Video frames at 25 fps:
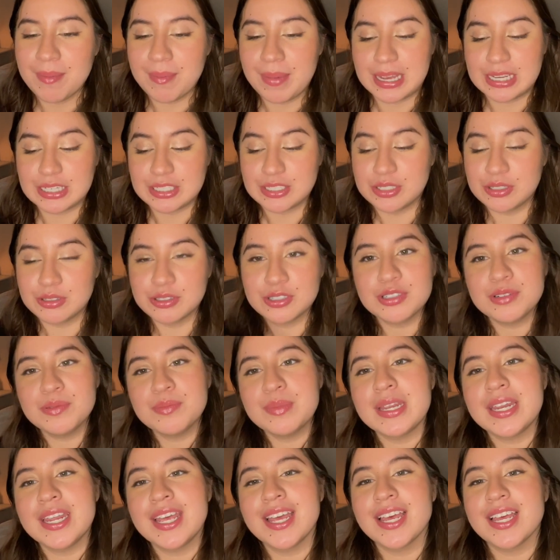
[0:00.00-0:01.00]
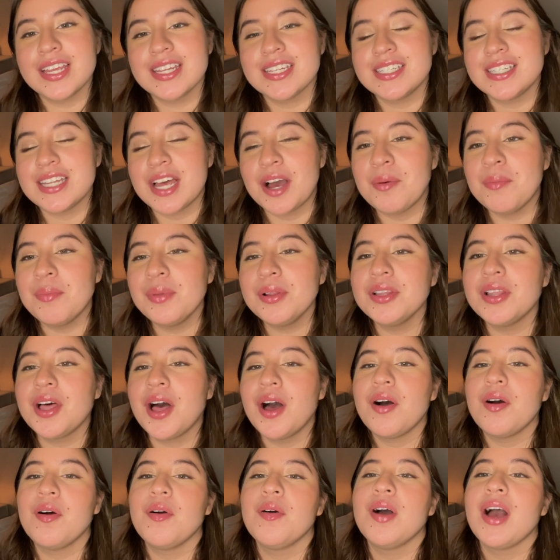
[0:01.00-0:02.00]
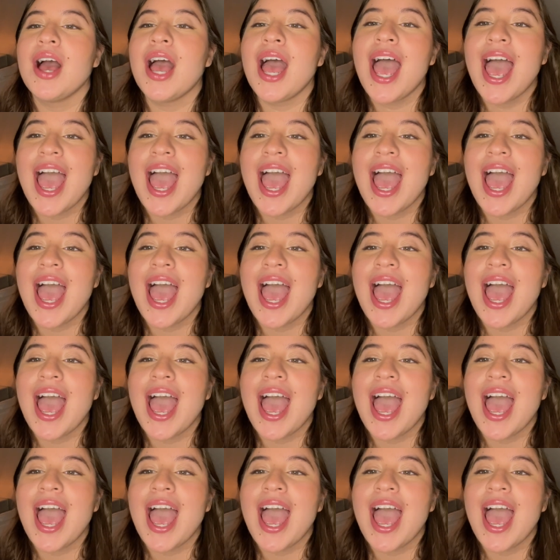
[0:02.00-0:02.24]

My social media is down below